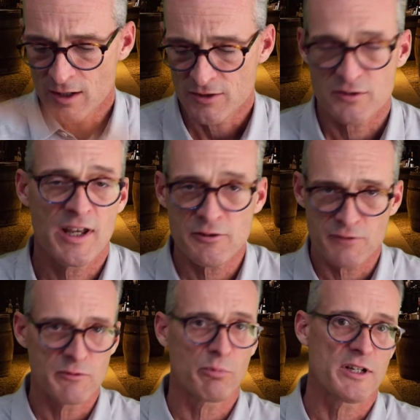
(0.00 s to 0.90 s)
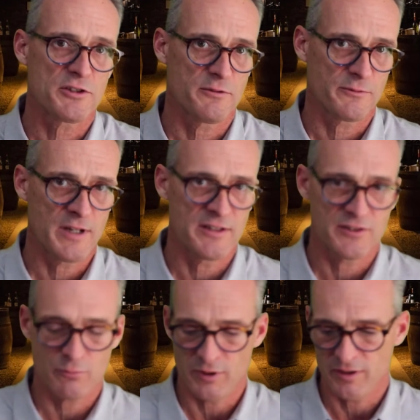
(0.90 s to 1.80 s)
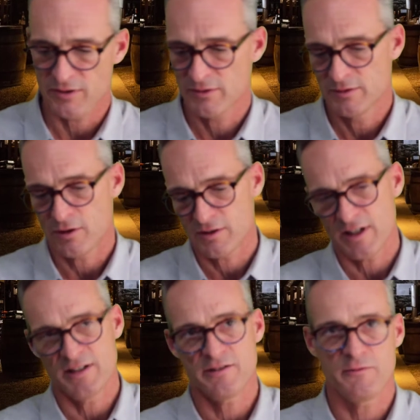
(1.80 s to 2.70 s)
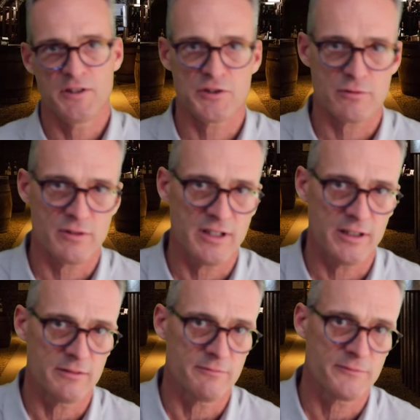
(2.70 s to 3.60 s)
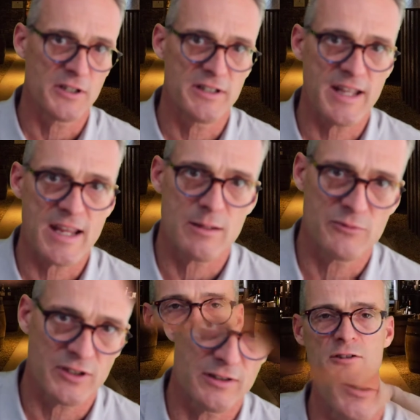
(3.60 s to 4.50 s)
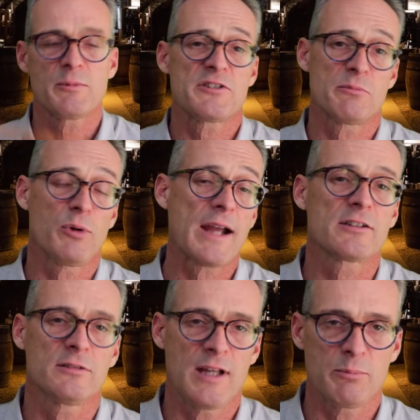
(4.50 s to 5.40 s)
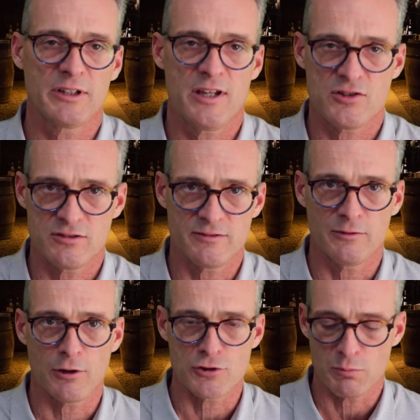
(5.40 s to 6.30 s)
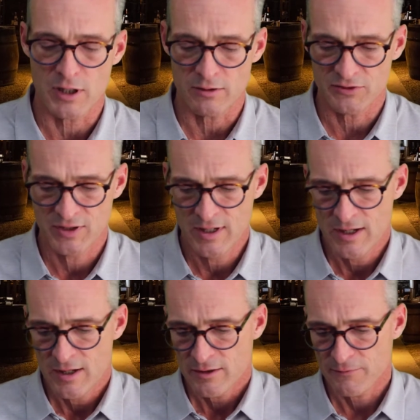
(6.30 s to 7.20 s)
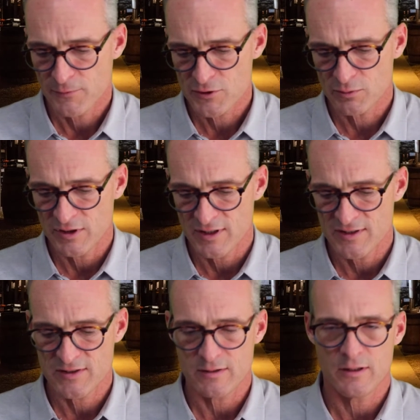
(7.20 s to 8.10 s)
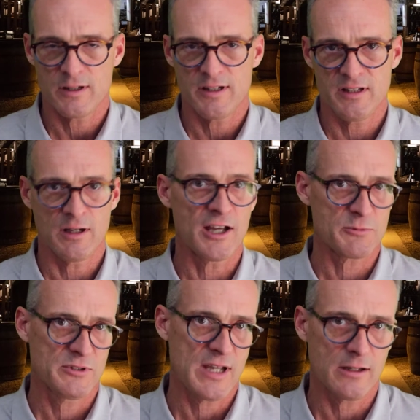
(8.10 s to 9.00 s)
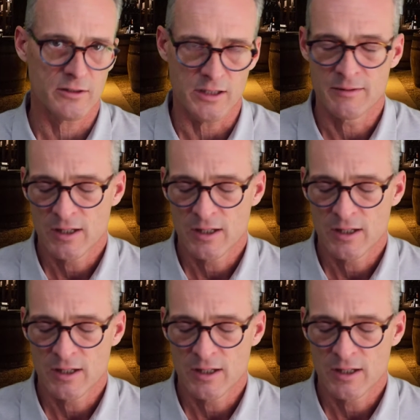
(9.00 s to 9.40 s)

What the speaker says: So now that you've impressed your friends with all kinds of history and fun names, let's talk about some practical applications of larger bottles. The first one is in hospitality.